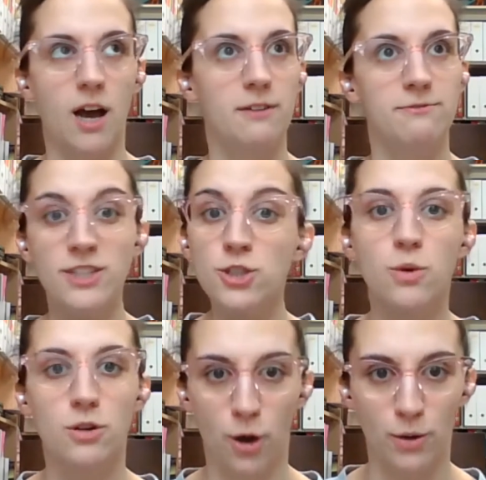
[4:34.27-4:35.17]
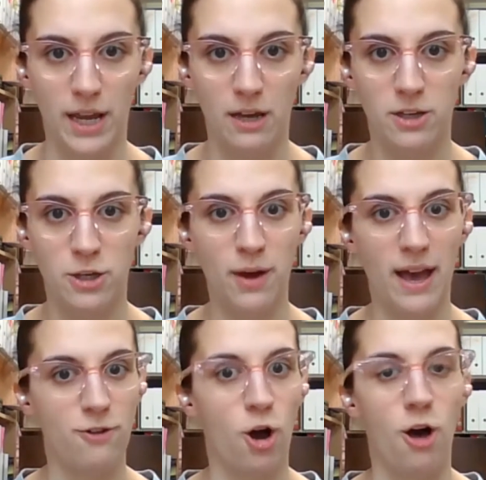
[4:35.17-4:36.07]
visual coding. You
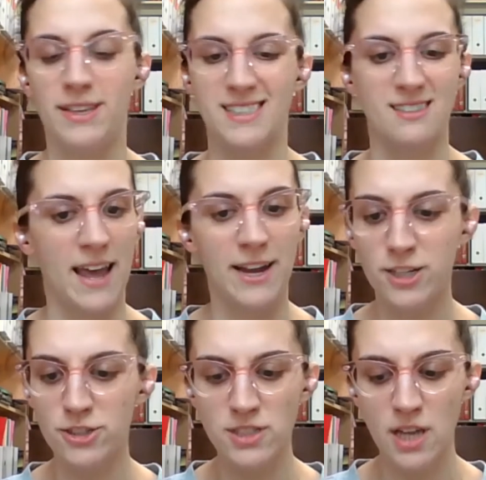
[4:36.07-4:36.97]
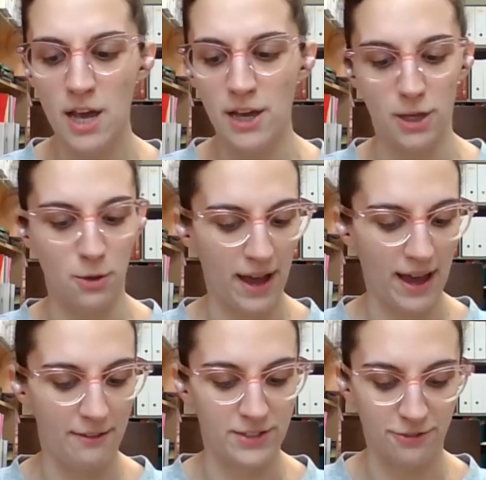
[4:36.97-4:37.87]
have all these layers, you
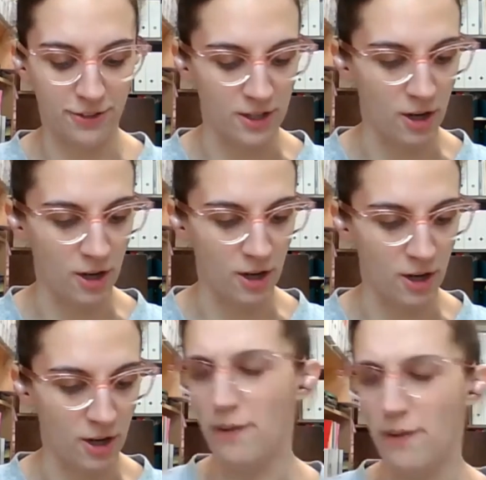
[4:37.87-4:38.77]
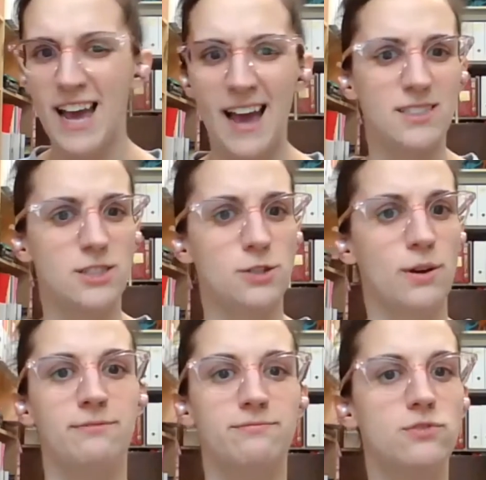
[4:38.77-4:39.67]
have different options, you have text, you
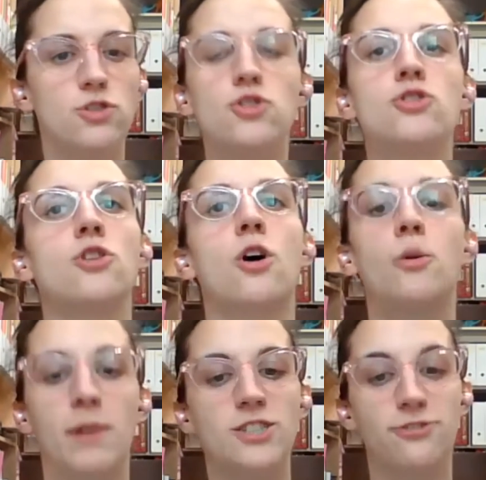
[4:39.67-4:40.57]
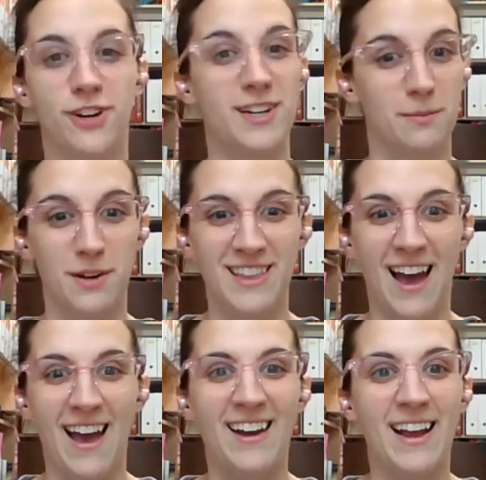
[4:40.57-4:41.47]
have so much freedom with
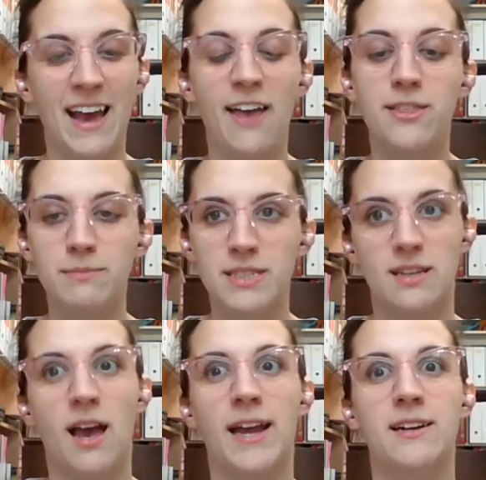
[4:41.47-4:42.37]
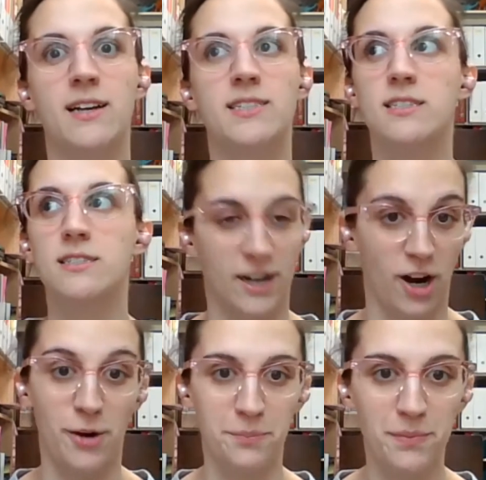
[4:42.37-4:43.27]
that. And I had them design a
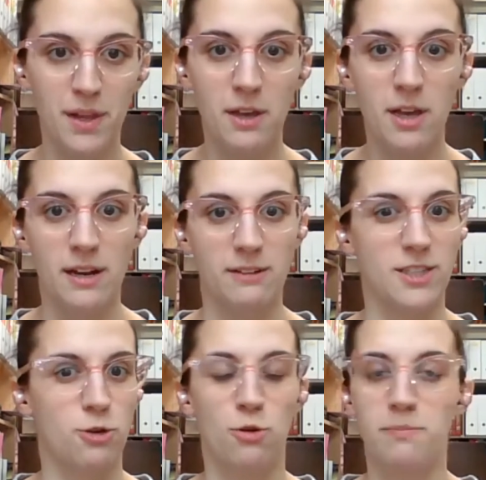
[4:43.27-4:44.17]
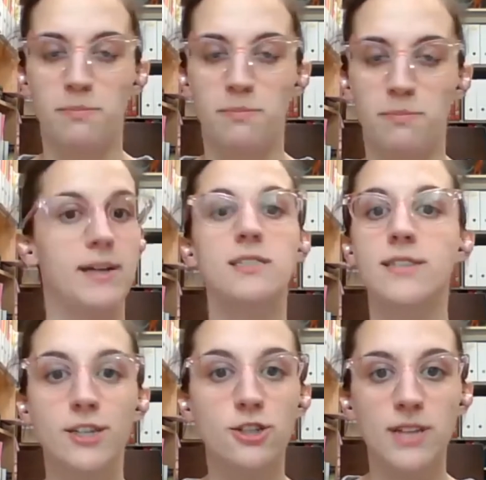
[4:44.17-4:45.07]
sticker. I was like, you can make as many
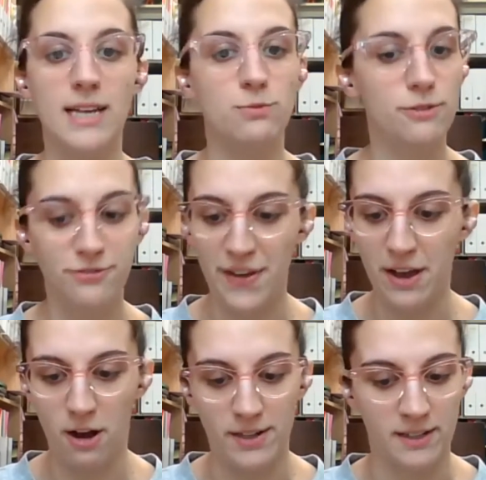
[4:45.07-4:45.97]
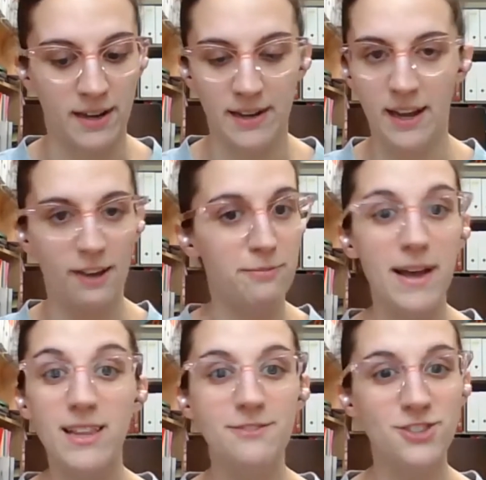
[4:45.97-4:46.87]
stickers as will fit on an 8.5 by
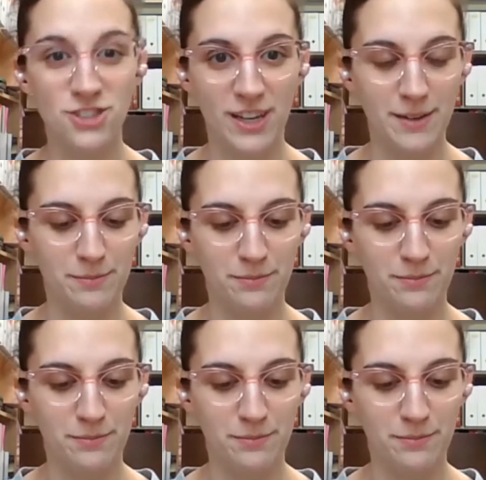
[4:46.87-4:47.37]
11 sheet.